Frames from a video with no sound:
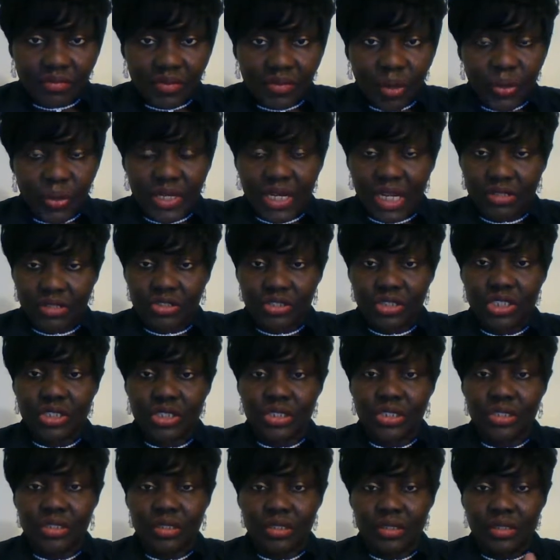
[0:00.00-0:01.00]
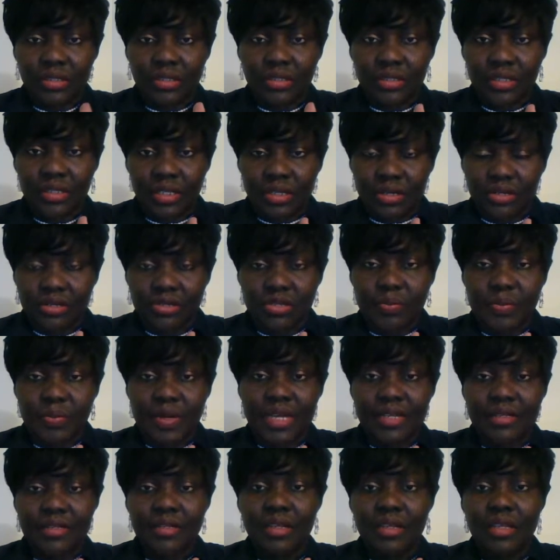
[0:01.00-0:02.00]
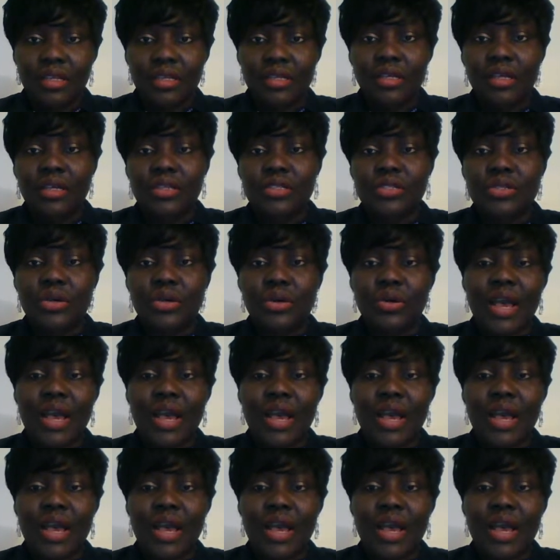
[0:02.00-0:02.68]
without the husband. So